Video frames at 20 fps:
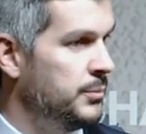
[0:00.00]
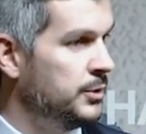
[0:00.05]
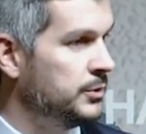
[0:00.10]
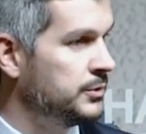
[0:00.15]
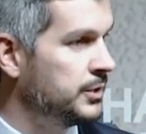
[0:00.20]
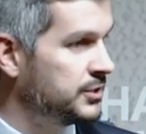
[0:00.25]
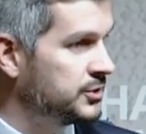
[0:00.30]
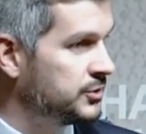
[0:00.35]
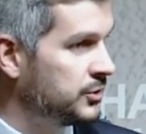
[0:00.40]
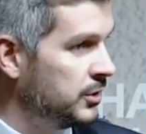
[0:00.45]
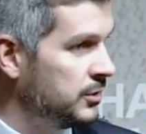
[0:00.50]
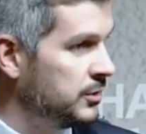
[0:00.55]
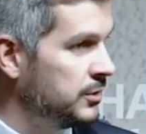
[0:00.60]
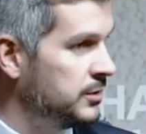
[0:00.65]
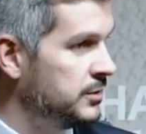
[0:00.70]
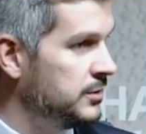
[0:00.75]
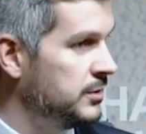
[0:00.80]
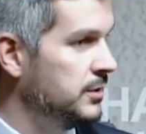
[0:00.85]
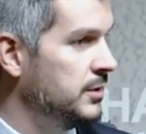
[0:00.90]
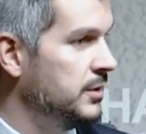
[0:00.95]
build a
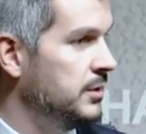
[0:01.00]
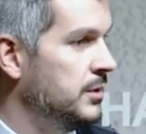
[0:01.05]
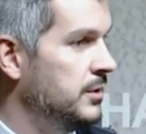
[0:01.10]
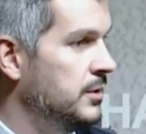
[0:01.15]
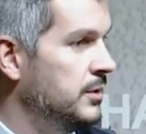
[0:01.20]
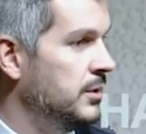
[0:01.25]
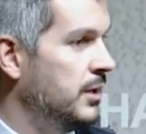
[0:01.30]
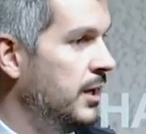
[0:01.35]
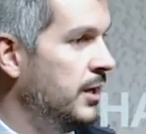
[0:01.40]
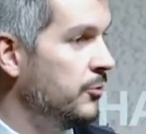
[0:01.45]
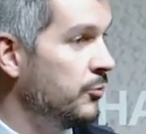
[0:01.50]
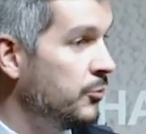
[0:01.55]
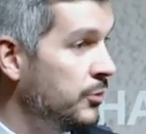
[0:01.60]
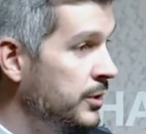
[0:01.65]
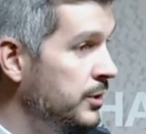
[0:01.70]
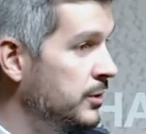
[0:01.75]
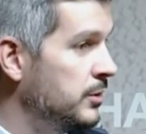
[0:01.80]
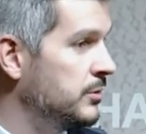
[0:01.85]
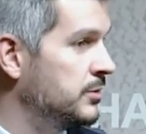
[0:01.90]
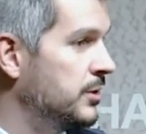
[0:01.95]
solid
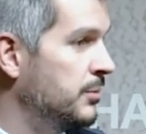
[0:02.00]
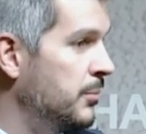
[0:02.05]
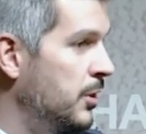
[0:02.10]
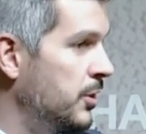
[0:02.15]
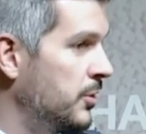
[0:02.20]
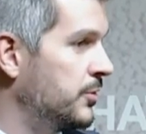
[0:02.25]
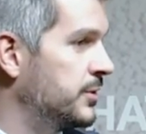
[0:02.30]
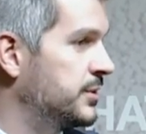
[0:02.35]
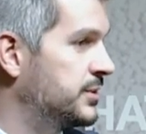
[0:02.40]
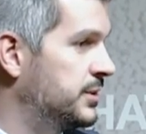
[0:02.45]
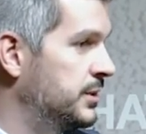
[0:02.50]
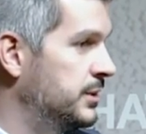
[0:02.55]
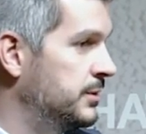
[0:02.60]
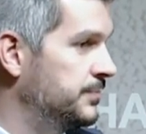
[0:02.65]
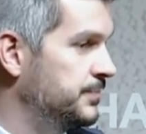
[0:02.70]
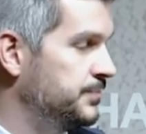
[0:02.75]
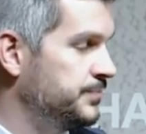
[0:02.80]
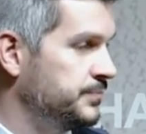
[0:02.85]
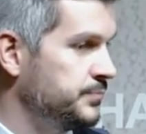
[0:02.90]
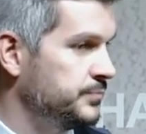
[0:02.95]
and real
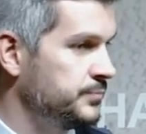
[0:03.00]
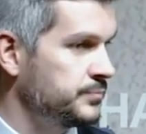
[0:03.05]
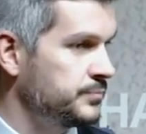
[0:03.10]
democracy